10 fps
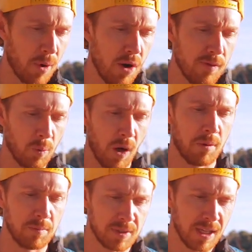
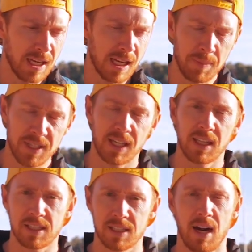overwhelmed in a
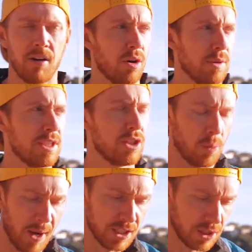particular scenario or
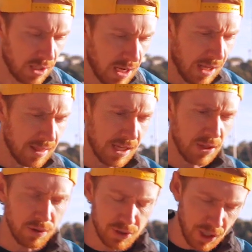situation that
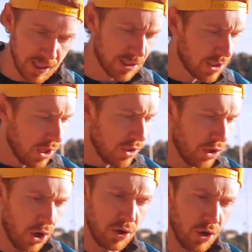you just
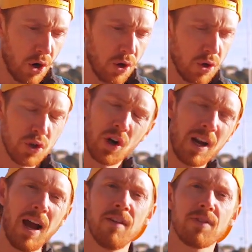don't know, you don't
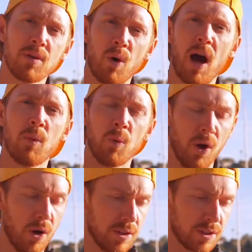have the right
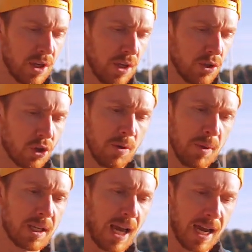words to
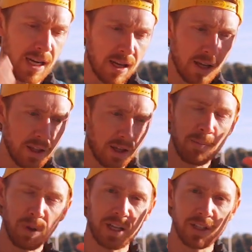communicate the
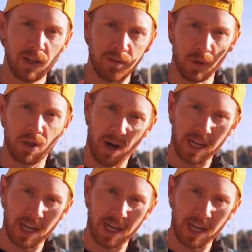complexity of what you're